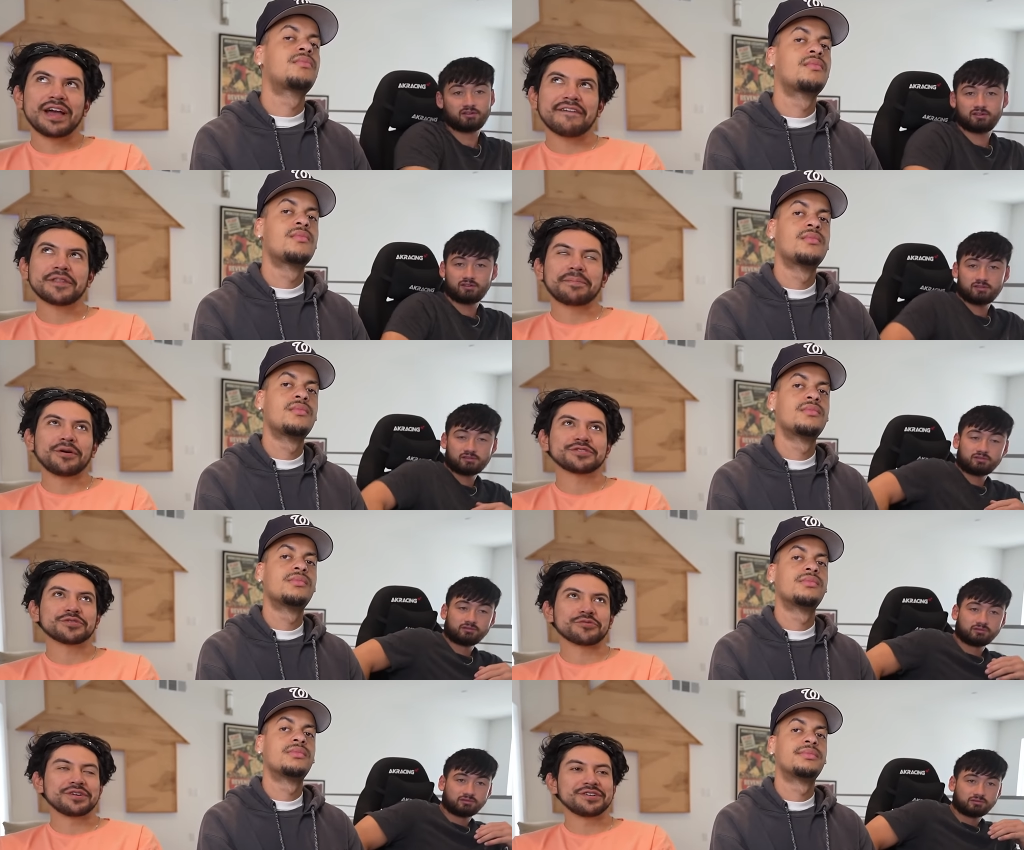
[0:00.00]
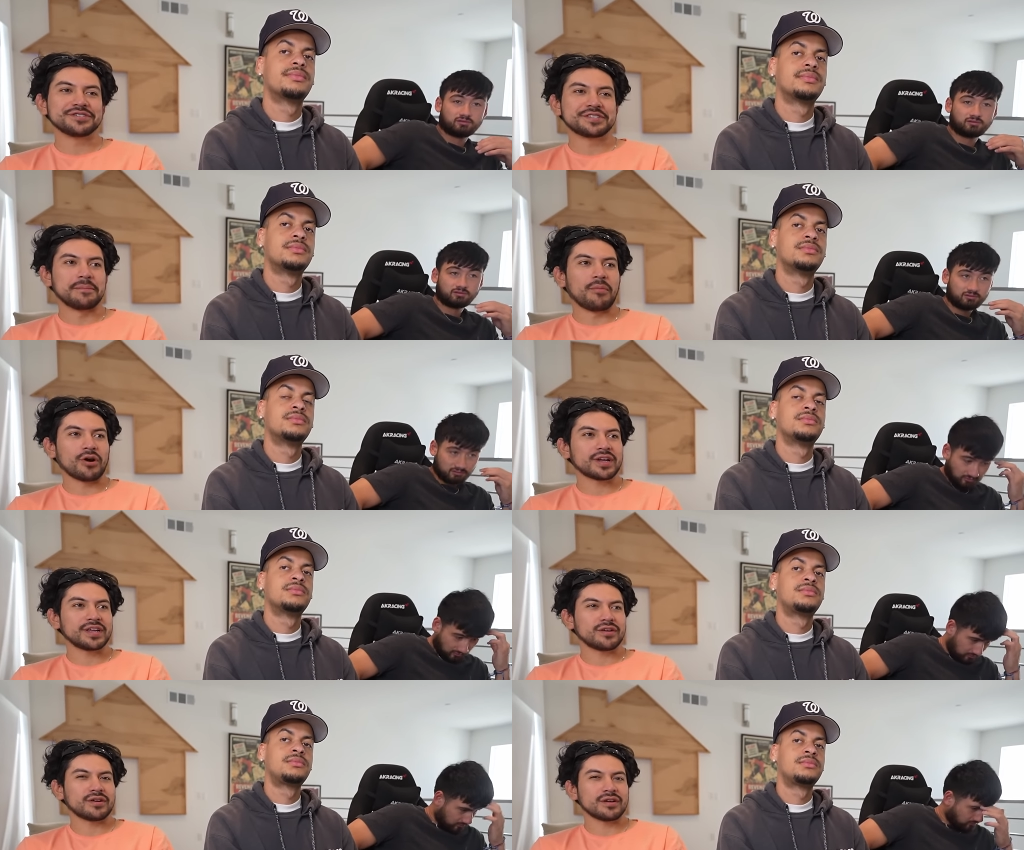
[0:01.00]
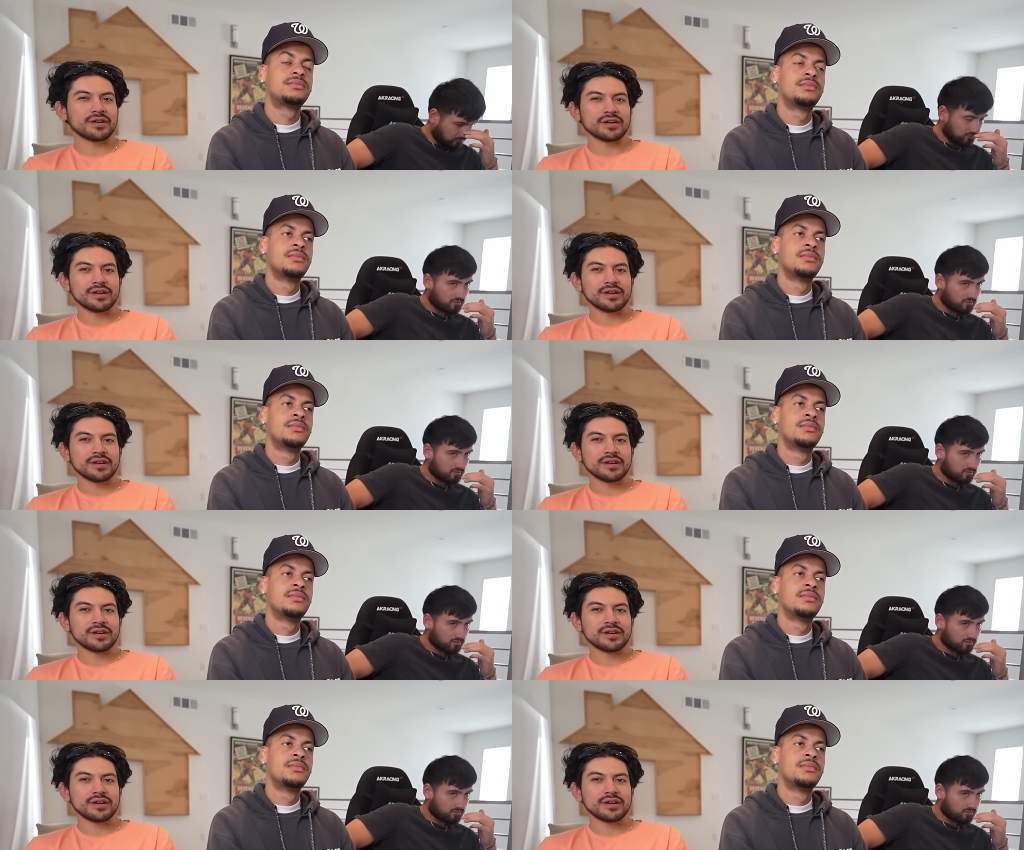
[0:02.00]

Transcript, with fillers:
Speaker 1: have to post the reels to market your